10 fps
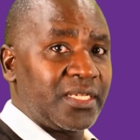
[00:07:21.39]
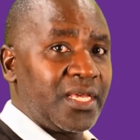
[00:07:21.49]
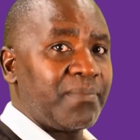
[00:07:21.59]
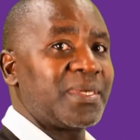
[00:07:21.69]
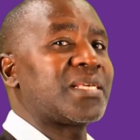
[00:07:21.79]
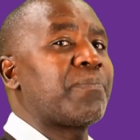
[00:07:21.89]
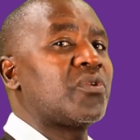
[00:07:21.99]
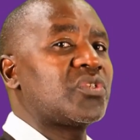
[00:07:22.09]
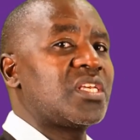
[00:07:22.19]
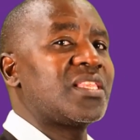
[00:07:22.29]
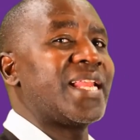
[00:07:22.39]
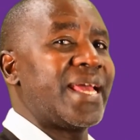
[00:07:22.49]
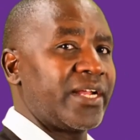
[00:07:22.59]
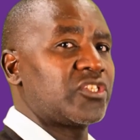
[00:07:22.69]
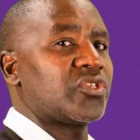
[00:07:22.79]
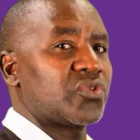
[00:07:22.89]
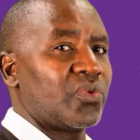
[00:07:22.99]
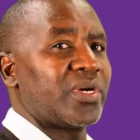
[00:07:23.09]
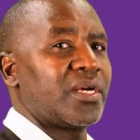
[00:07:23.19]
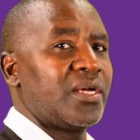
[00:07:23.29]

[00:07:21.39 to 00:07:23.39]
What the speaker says: But supposing the directions were